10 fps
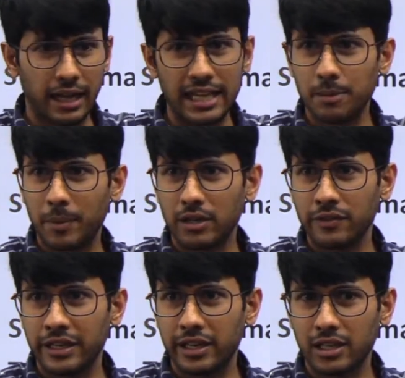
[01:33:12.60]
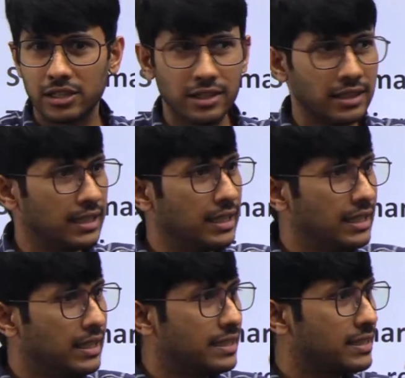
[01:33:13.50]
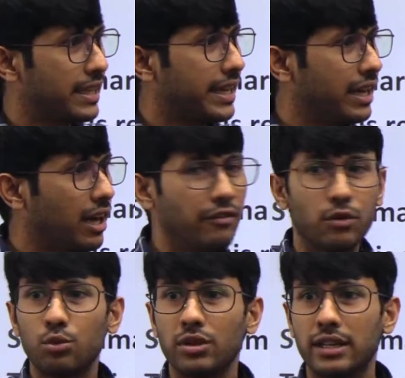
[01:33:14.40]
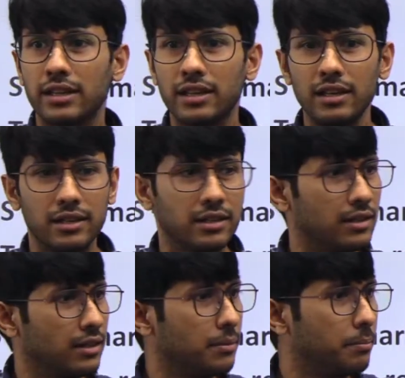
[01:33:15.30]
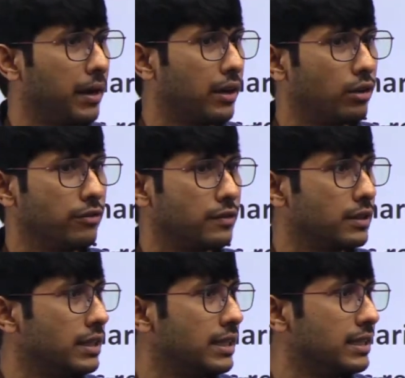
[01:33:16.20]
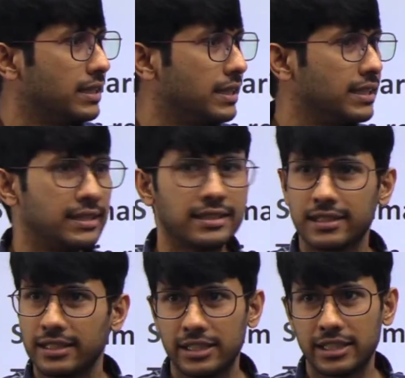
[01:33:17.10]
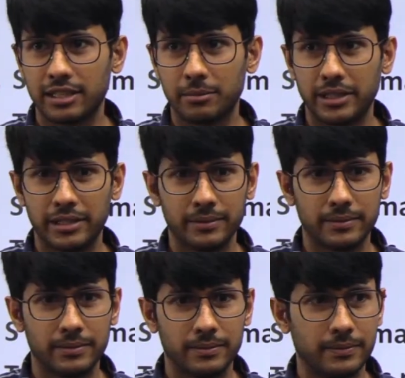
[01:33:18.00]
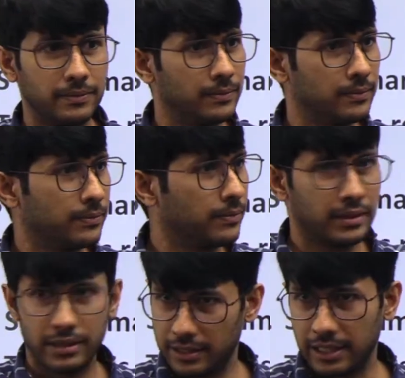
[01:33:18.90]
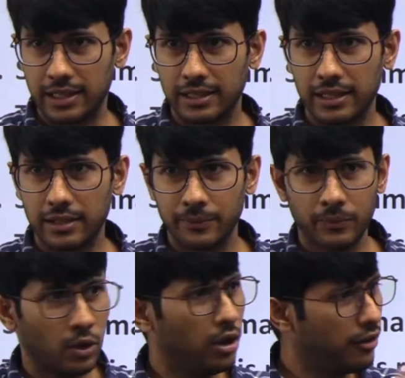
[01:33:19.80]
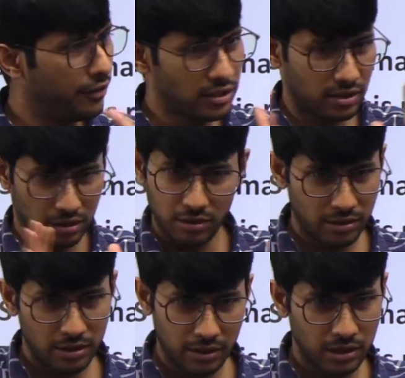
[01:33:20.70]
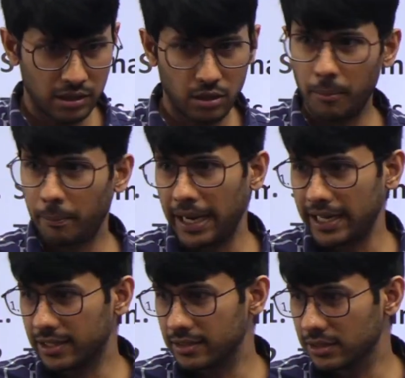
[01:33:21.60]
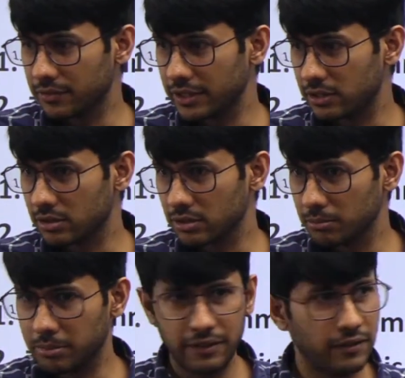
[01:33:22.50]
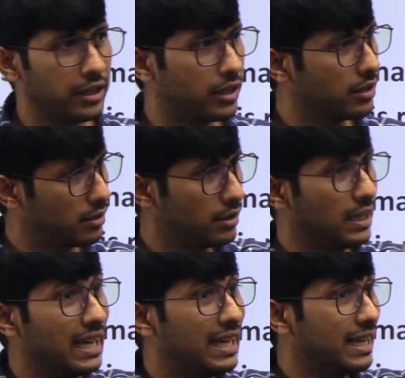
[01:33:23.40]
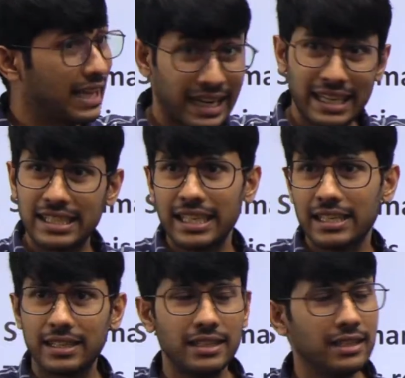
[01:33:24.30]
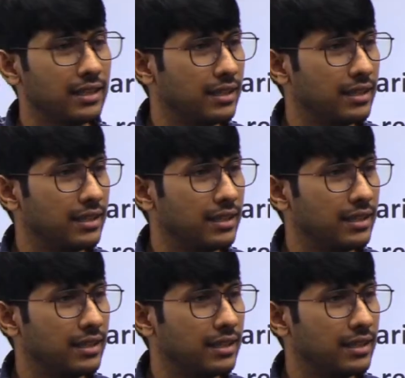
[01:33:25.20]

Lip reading: as a part of introduction. Second half, use it in the part of thesis restatement. Either that, or if it's compact, if it's briefly written, restate it in